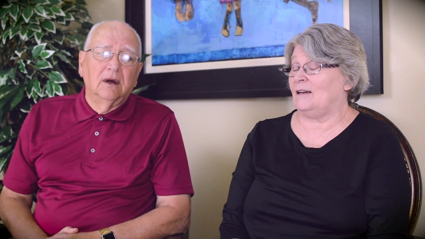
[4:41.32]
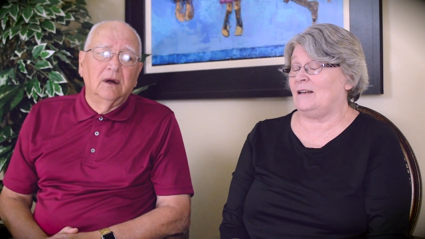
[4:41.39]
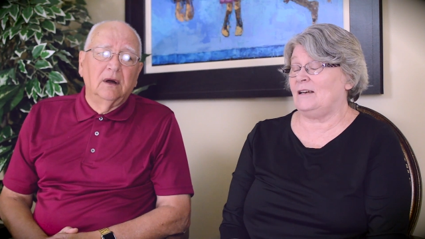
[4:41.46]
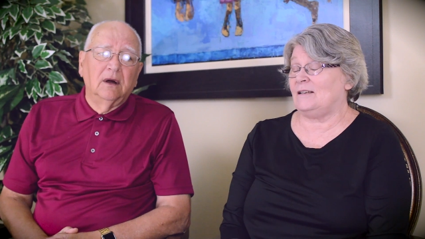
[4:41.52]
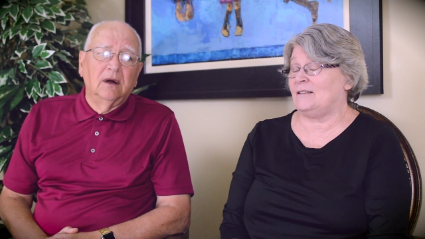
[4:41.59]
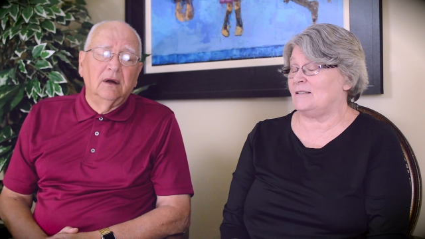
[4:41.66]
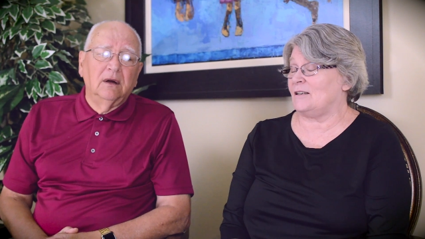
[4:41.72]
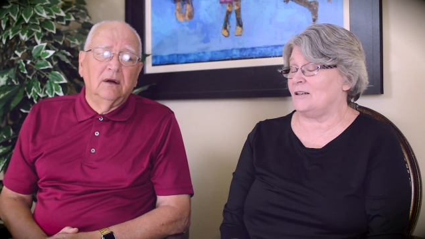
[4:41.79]
Speaker 1: And
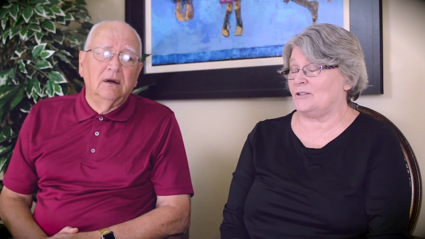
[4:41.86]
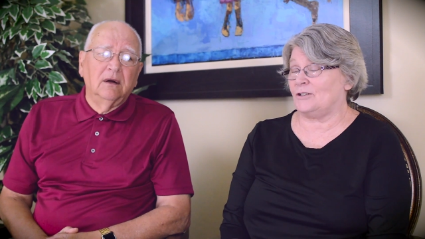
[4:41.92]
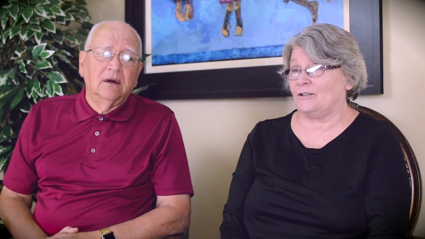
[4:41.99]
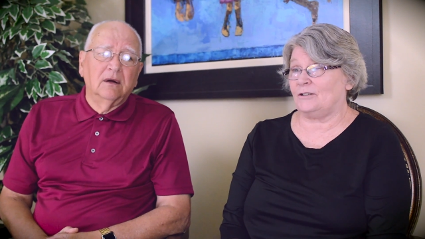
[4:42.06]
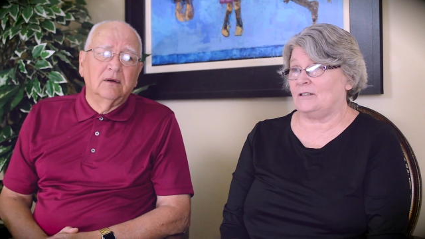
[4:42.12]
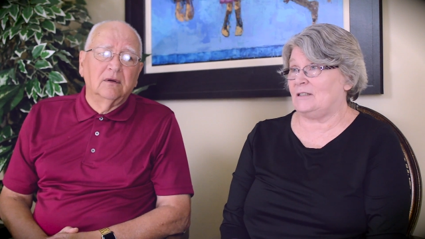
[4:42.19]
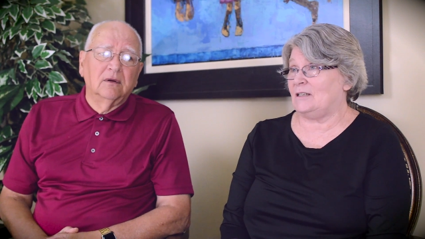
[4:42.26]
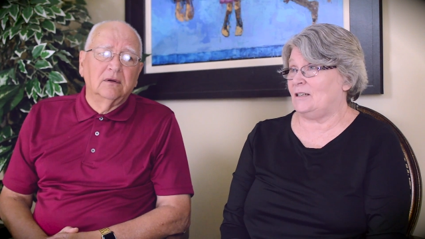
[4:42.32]
he's such a
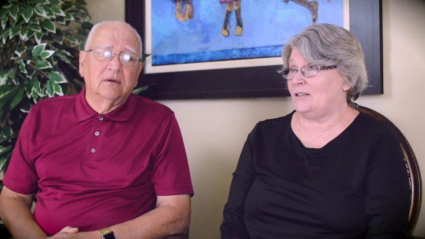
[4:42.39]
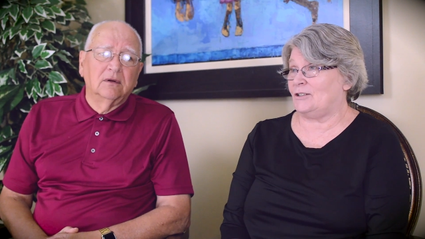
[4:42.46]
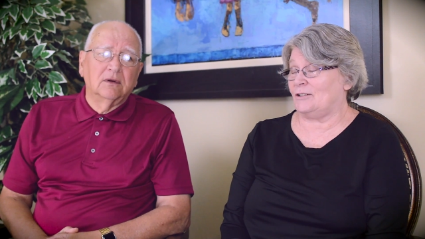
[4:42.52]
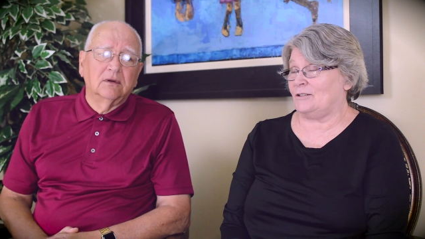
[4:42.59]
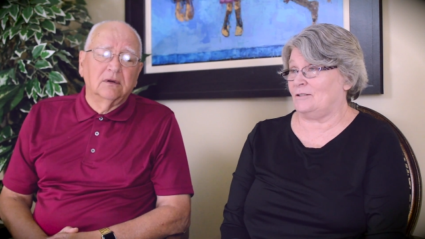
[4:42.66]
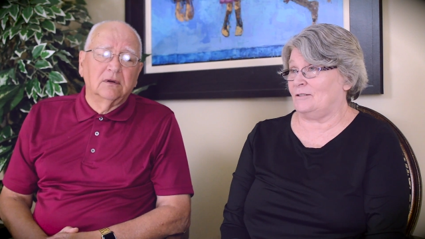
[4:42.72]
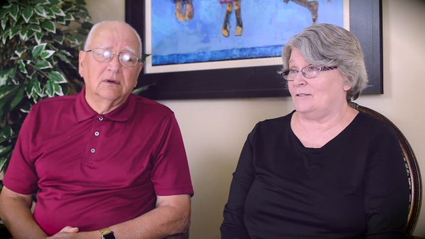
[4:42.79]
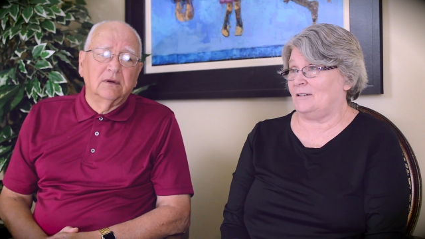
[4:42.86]
good
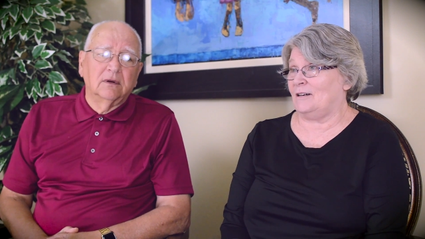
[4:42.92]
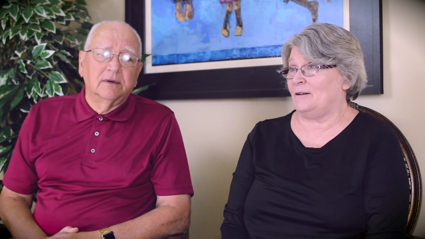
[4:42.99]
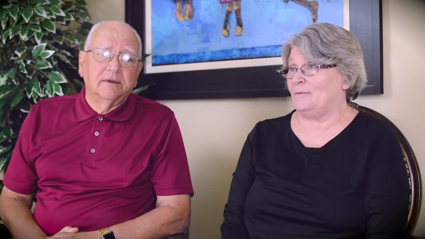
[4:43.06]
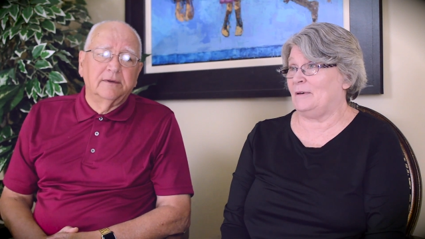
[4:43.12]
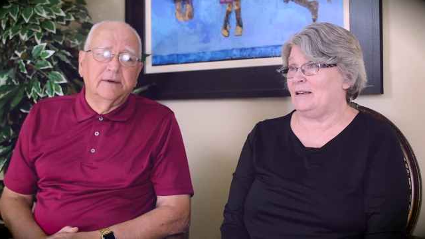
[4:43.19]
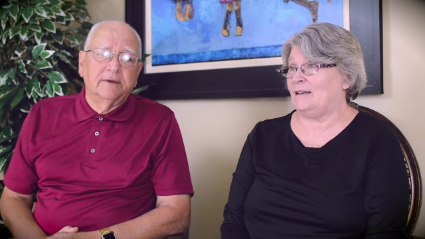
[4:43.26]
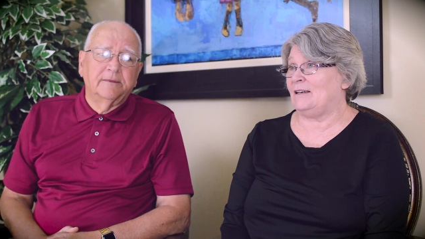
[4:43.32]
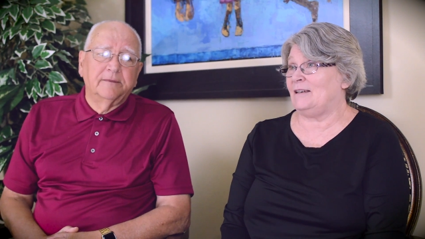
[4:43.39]
teacher. I
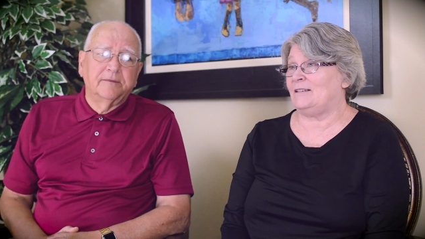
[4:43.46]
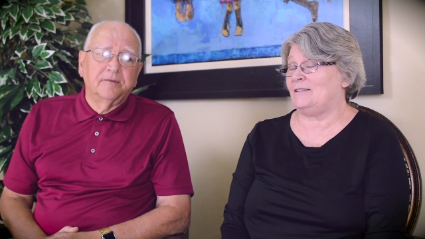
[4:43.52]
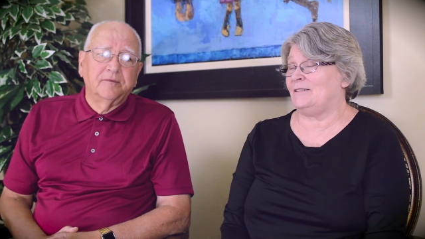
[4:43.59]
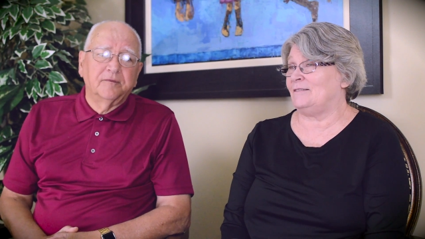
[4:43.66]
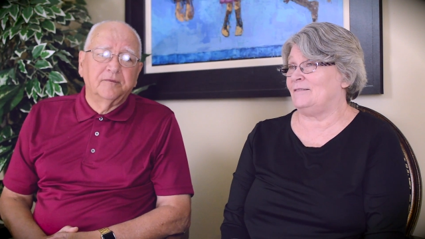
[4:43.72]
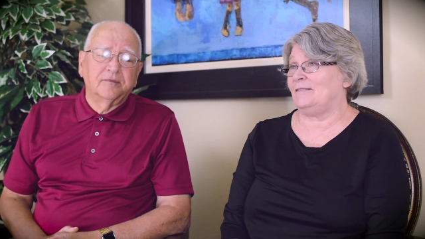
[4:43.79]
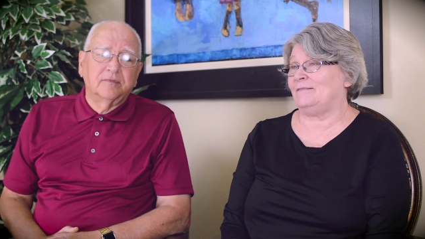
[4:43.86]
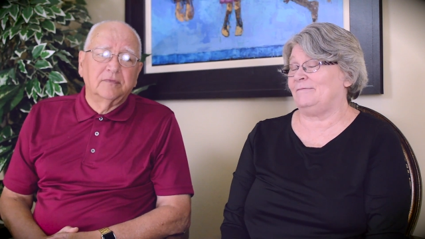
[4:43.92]
mean, he
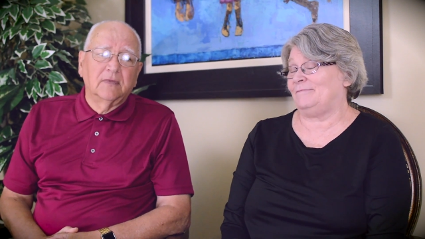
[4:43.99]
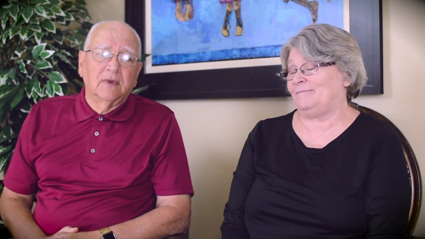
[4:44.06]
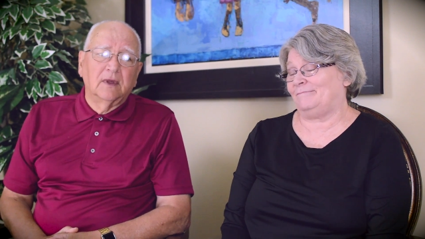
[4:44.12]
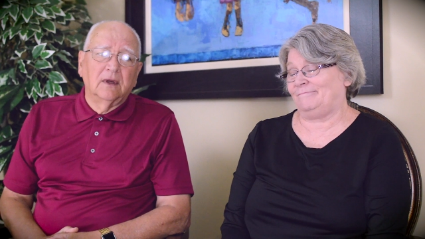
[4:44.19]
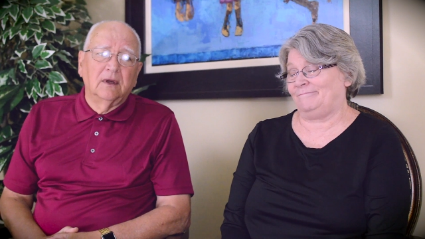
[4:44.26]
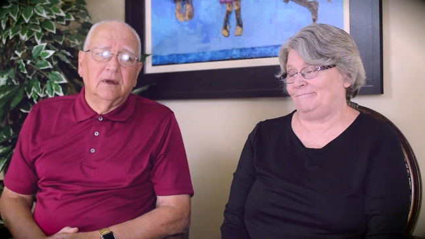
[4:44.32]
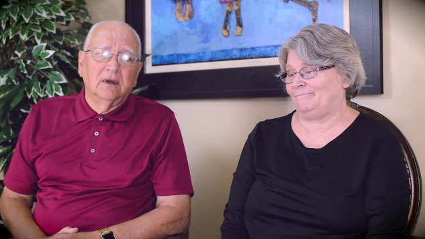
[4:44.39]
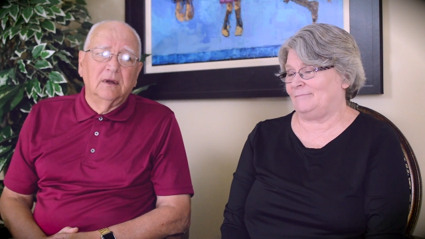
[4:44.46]

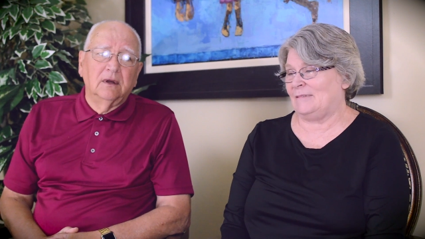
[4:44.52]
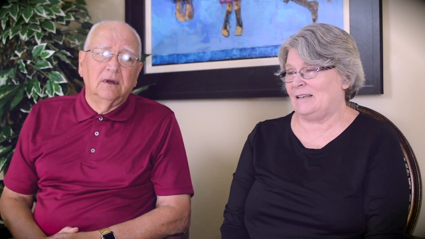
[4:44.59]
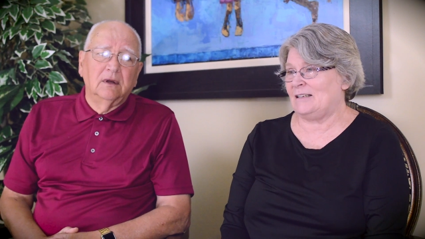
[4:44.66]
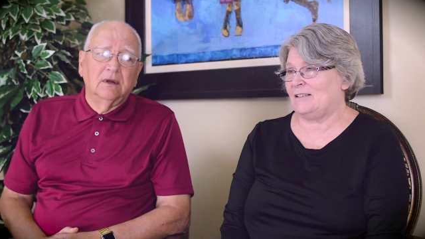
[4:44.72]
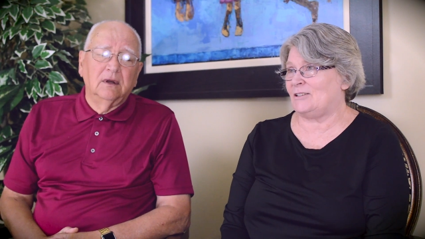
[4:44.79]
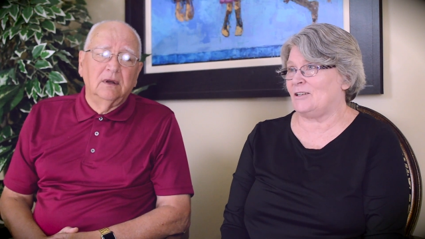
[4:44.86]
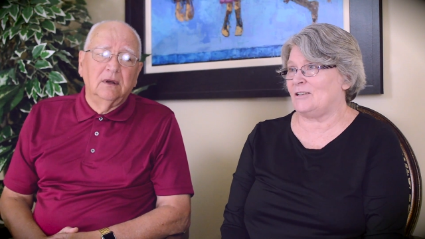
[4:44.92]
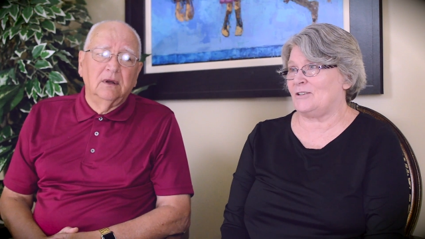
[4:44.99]

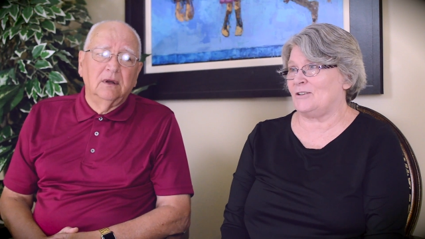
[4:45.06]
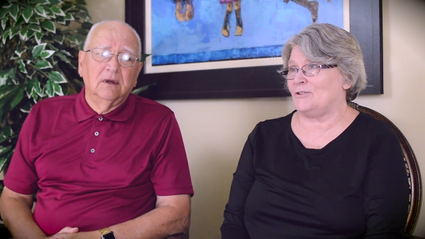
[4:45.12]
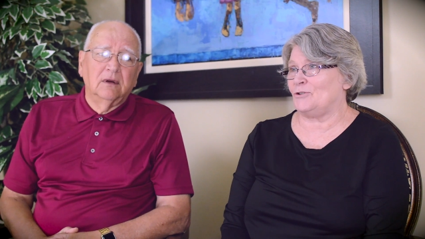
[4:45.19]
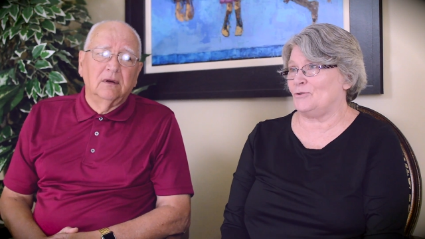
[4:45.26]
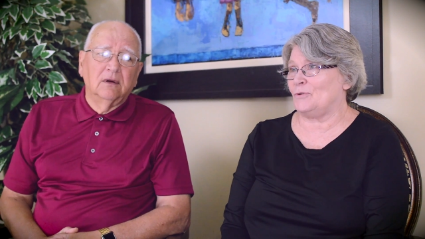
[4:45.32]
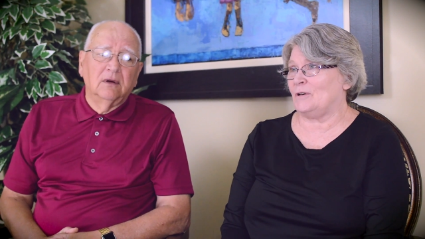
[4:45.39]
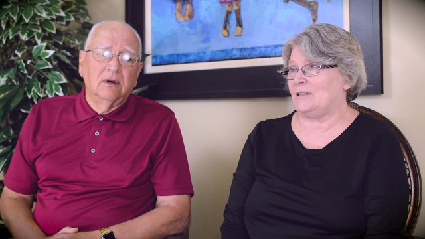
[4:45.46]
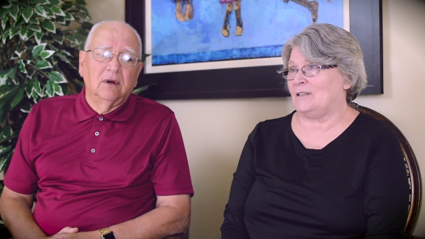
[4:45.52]
he's just a
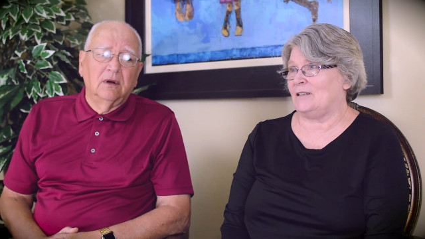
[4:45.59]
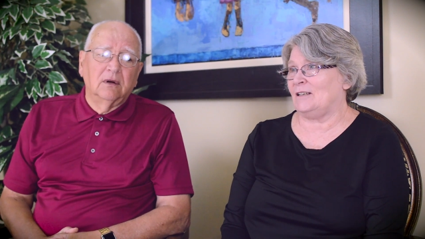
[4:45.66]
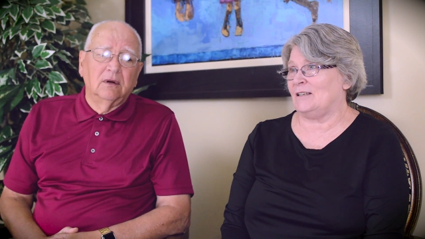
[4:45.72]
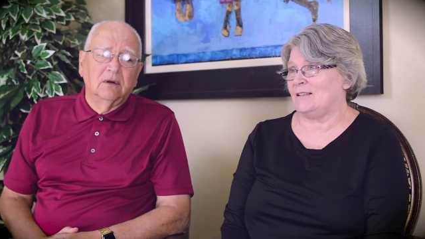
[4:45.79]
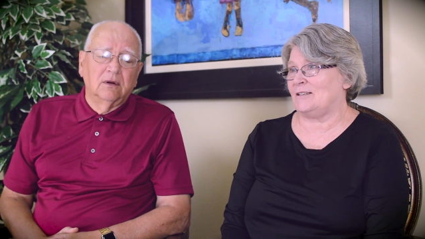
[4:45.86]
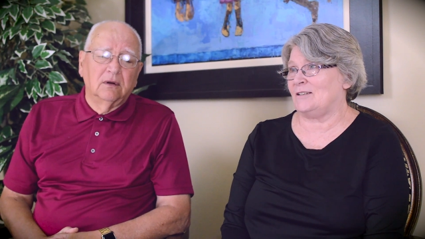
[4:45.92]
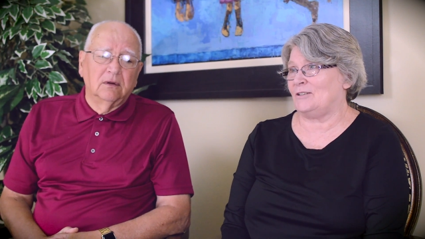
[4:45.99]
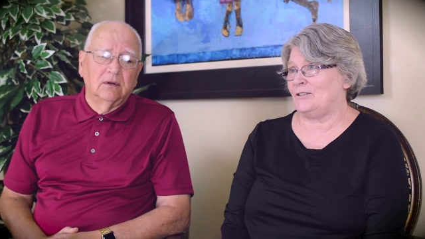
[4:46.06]
joy to
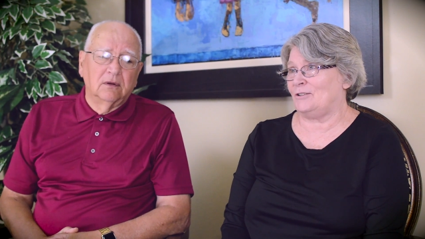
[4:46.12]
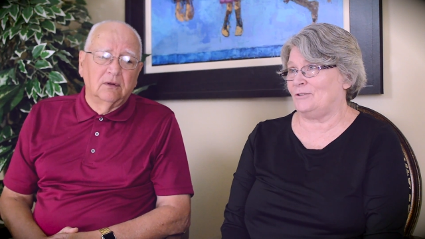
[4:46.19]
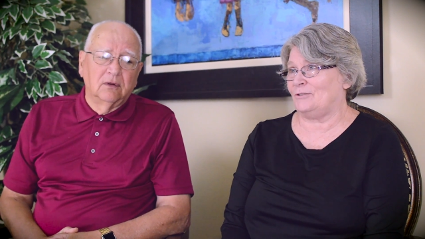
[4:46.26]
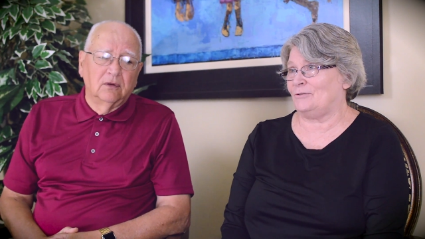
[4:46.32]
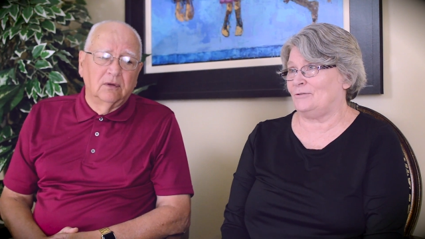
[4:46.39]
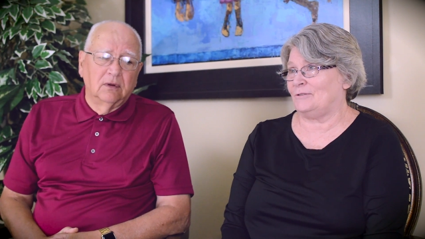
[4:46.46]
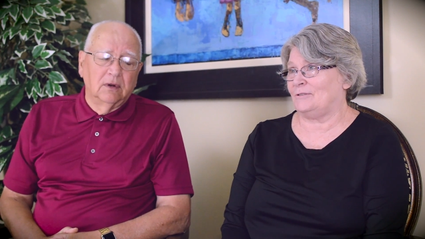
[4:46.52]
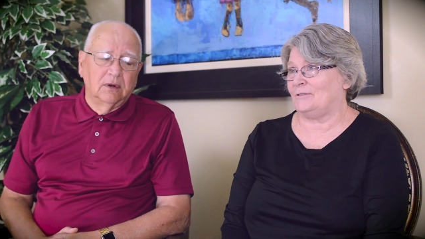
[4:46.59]
listen to.